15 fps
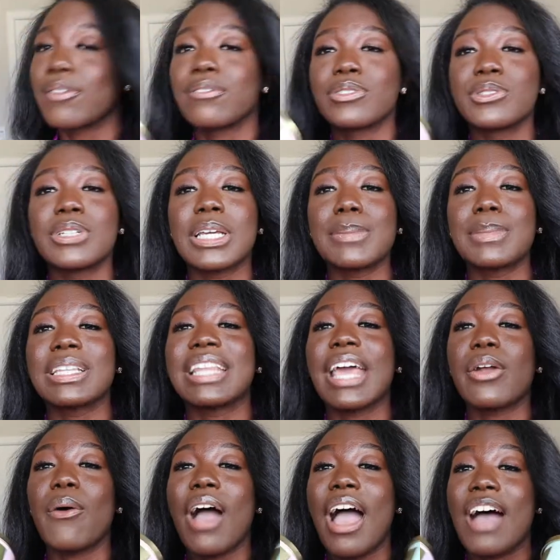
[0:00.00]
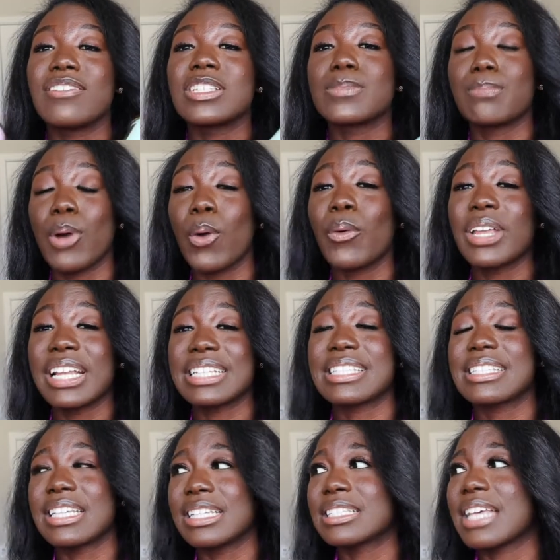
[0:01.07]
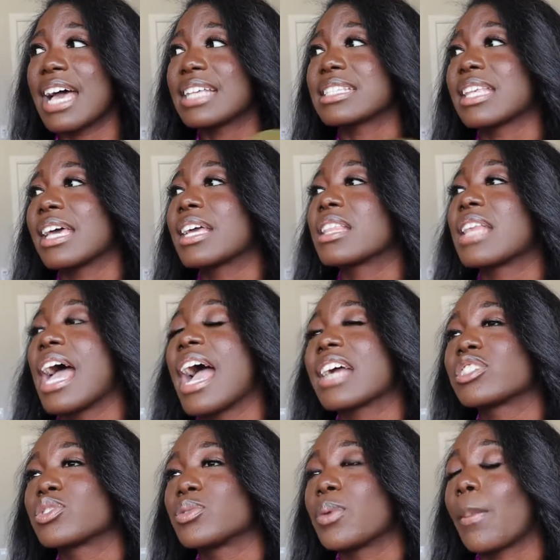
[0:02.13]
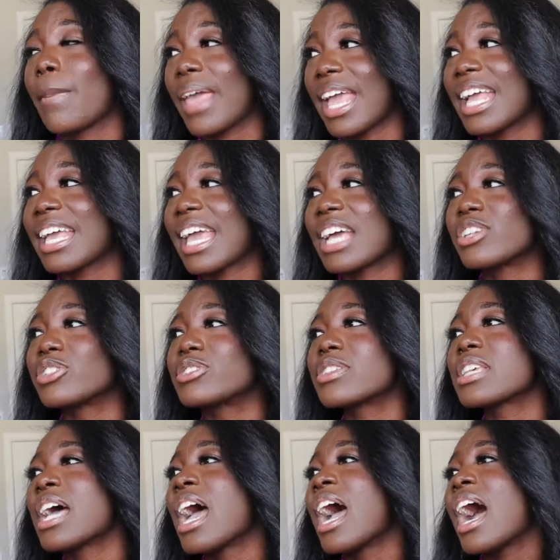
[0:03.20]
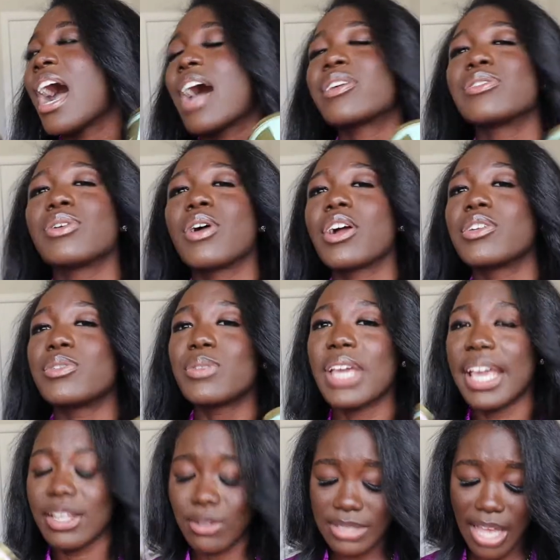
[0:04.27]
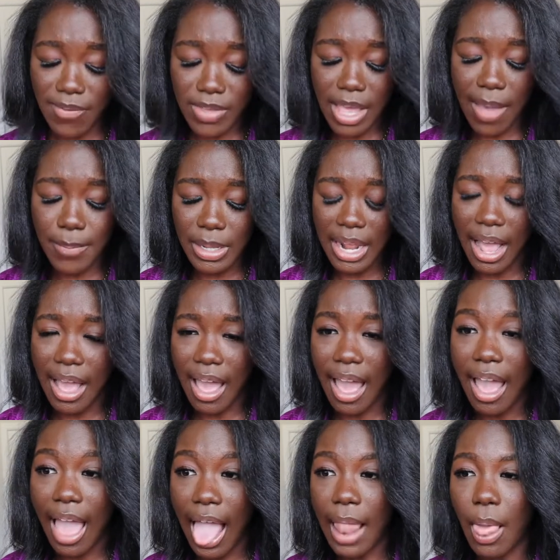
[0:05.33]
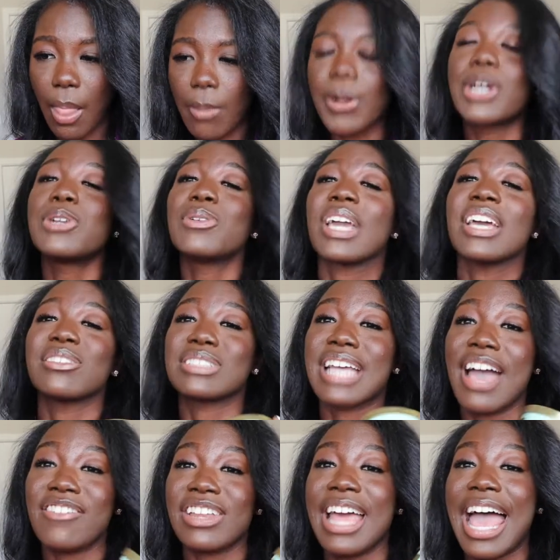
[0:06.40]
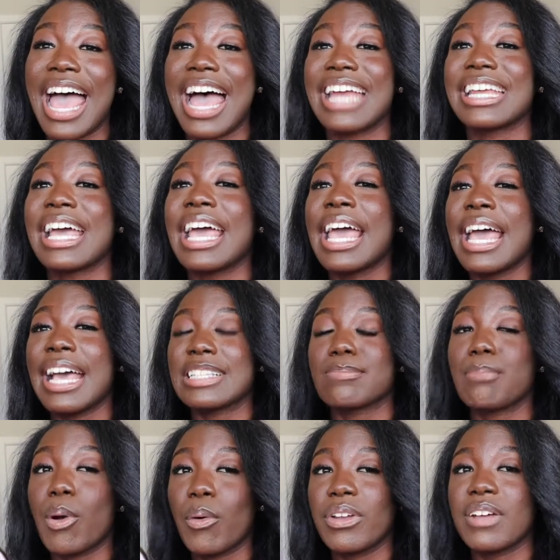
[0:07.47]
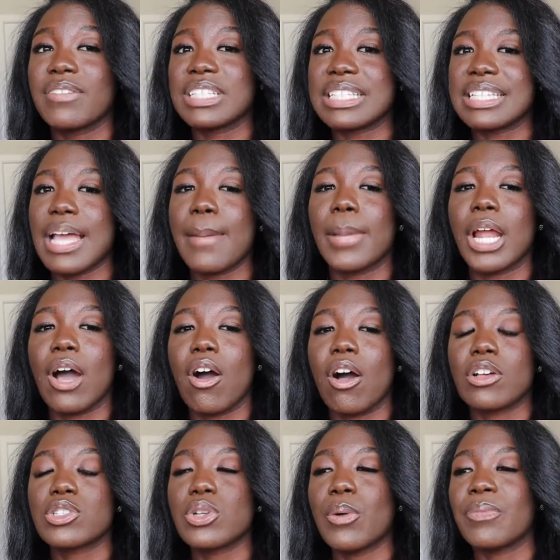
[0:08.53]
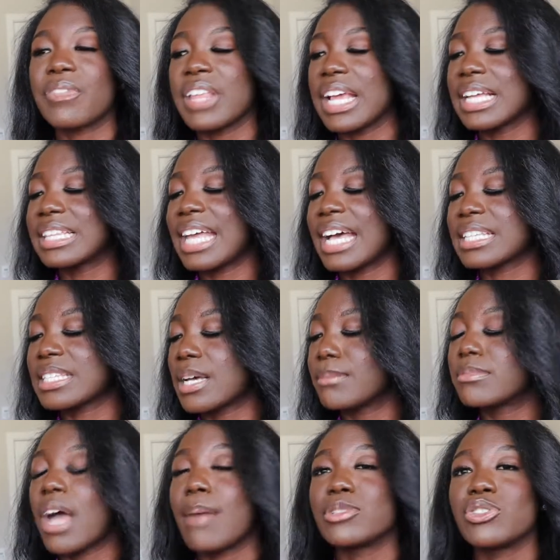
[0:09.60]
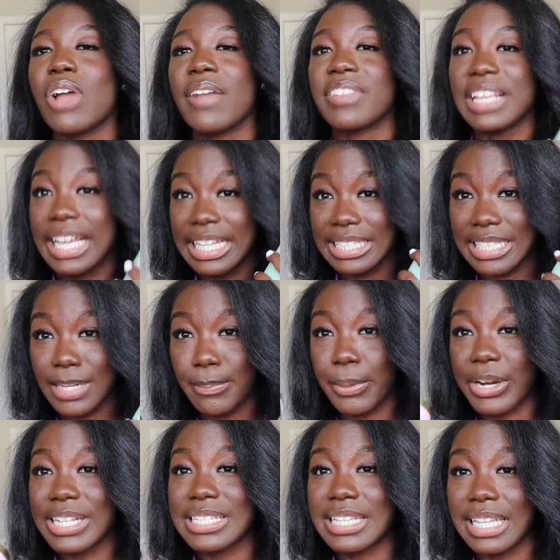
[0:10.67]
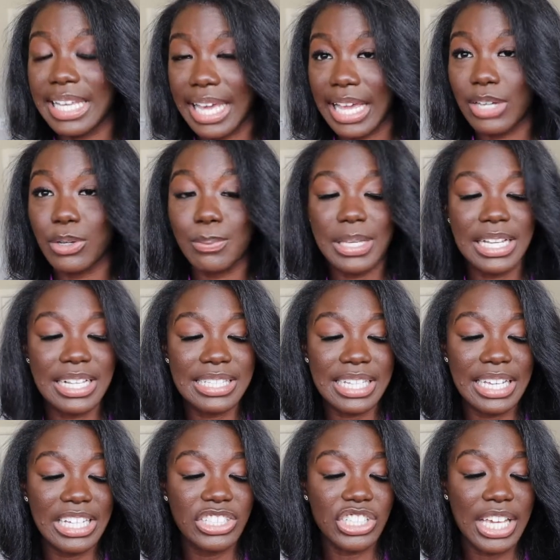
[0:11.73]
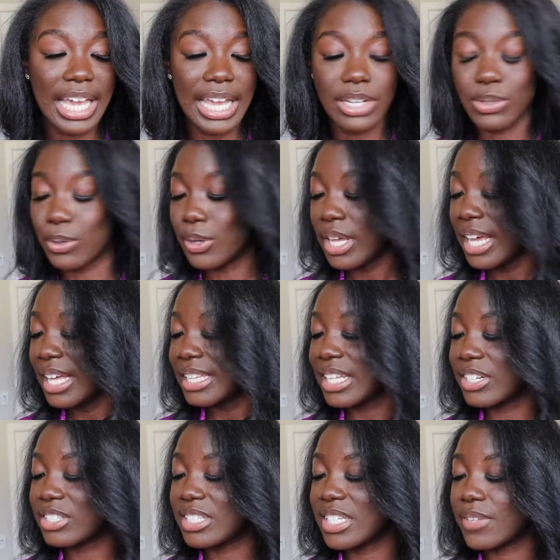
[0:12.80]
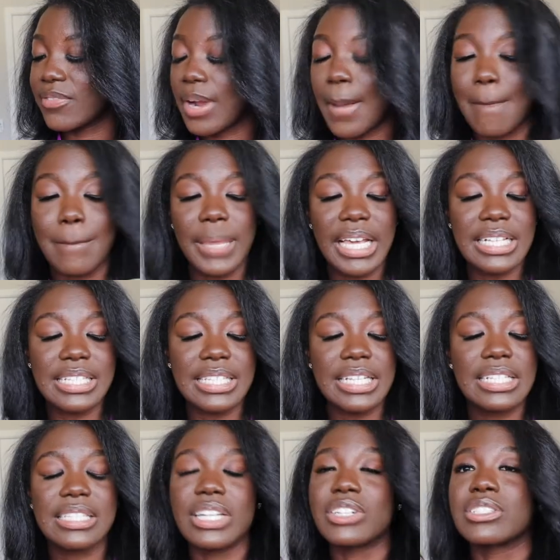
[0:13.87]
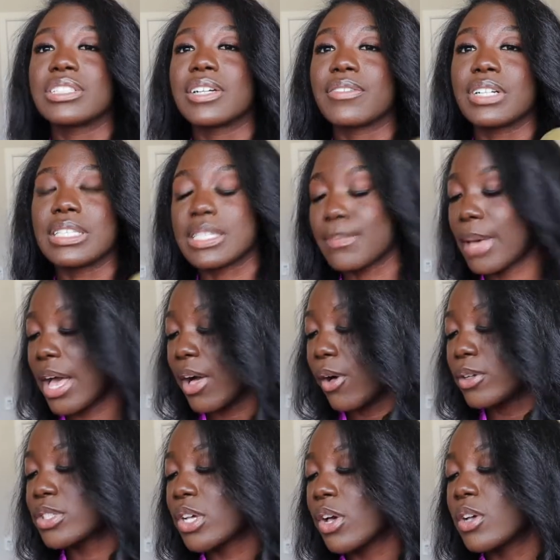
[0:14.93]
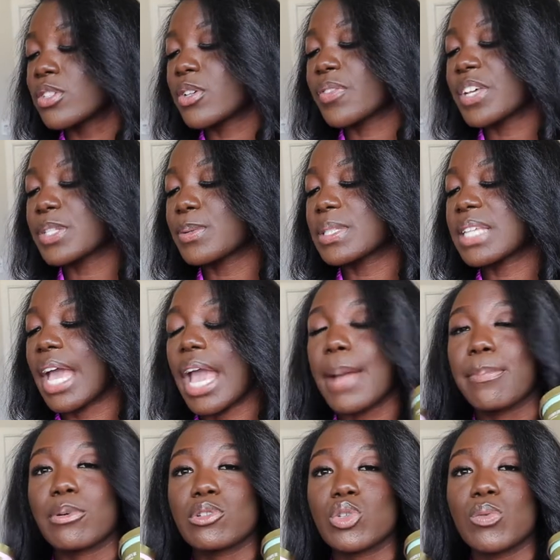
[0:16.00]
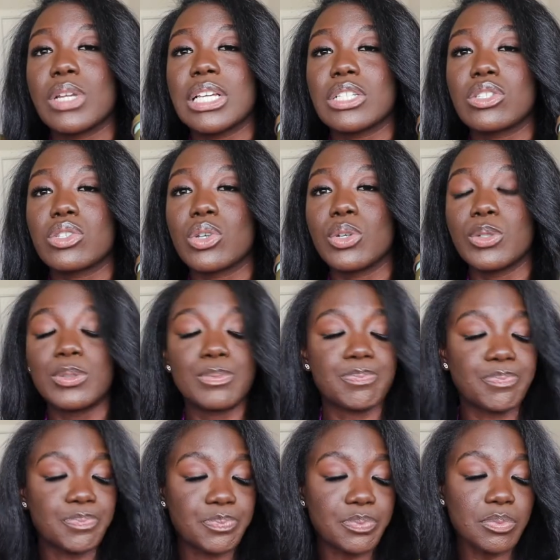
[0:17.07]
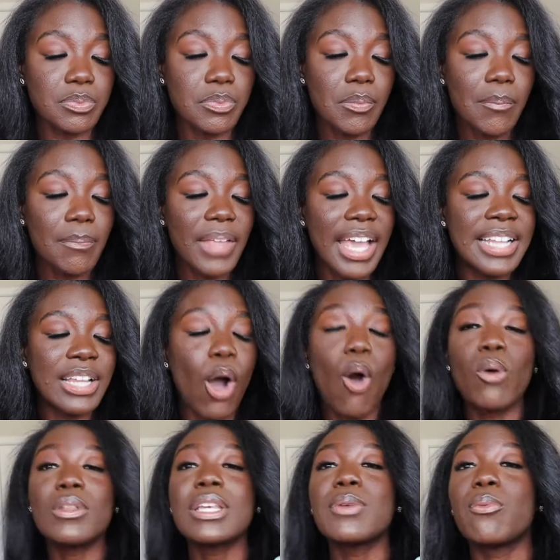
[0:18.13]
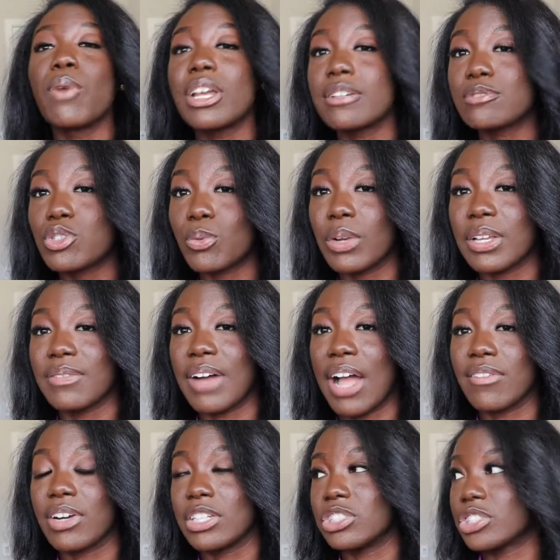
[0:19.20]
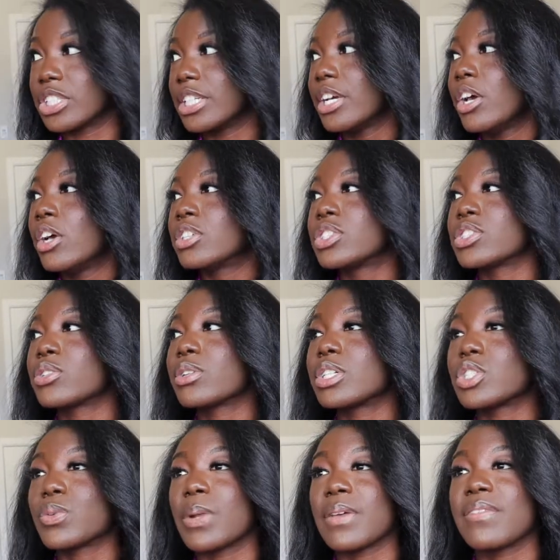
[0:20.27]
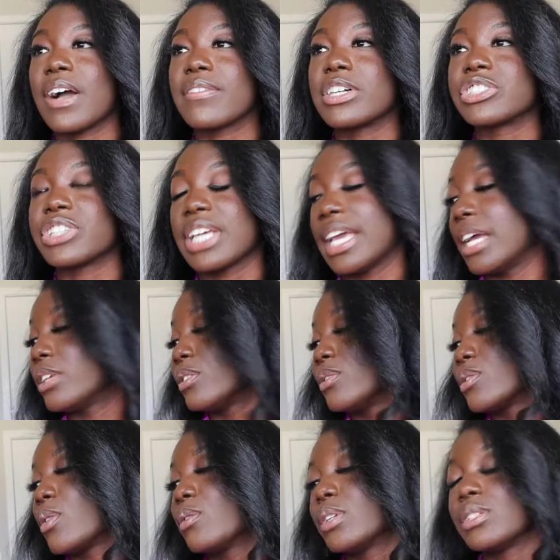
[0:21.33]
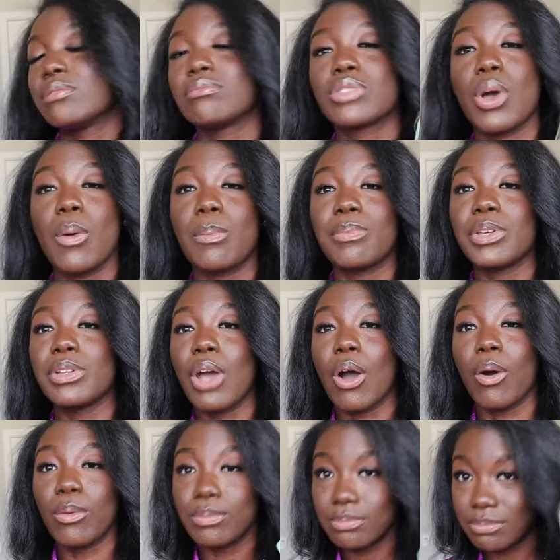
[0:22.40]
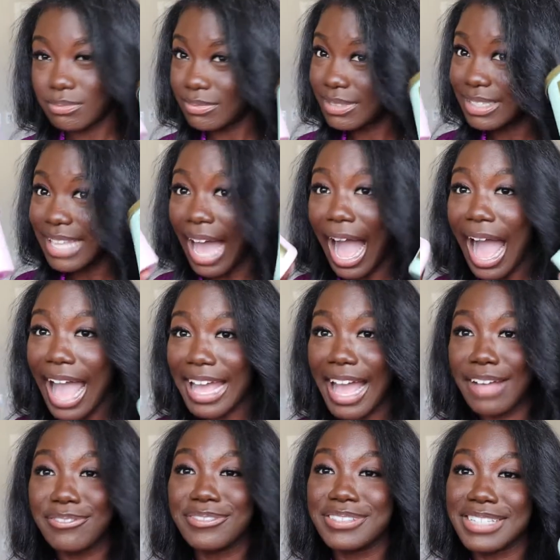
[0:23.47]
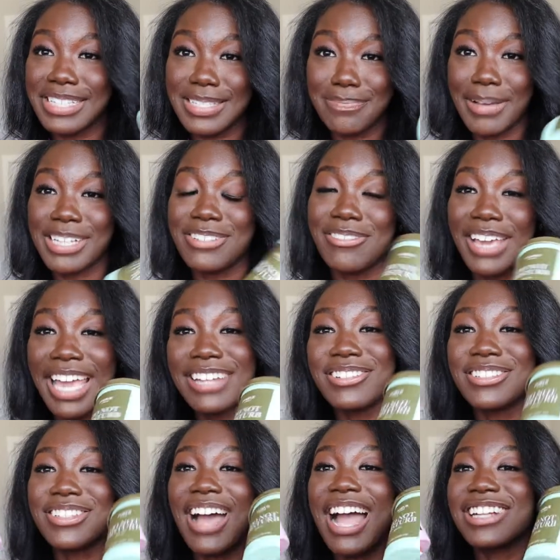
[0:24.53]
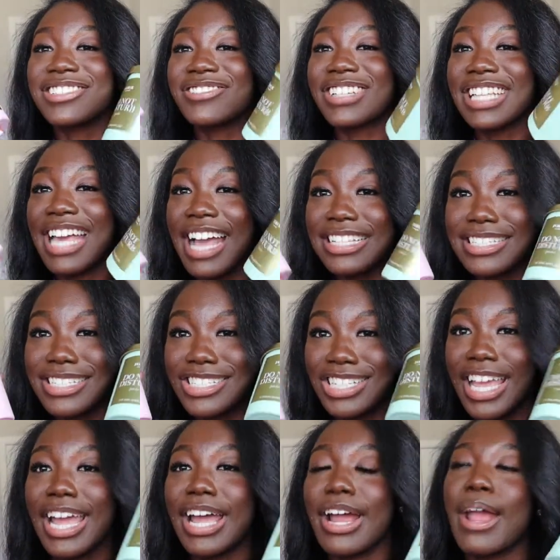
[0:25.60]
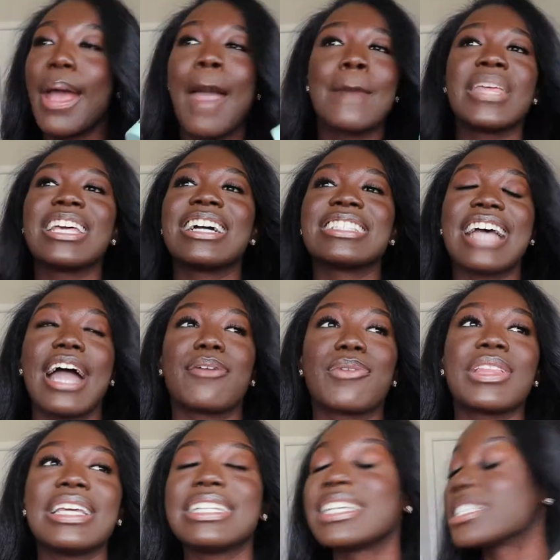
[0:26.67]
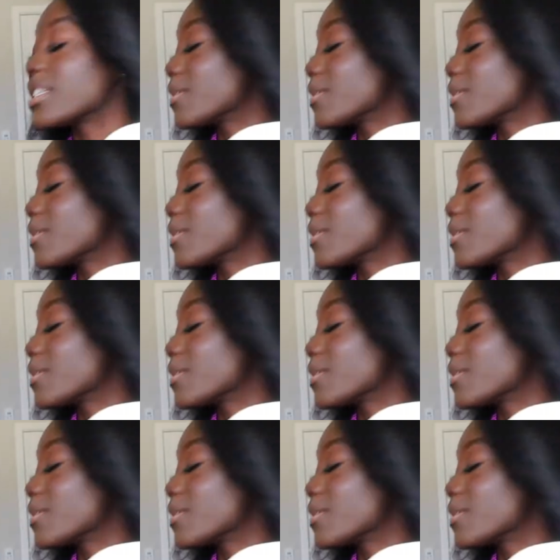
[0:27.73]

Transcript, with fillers: fruity, but they don't have as potent as scent as like the actual main candles. I don't know, her new candles haven't, haven't ha her new candles haven't had as potent of a scent, but I also think that sometimes you have to get deeper into the candle because each candle, there's different bases, there's different smells. So this was April 22 and only one of 2,500. So there's only 2,500 candles, only, so you know, I have a special candle. So I really had to share because I really did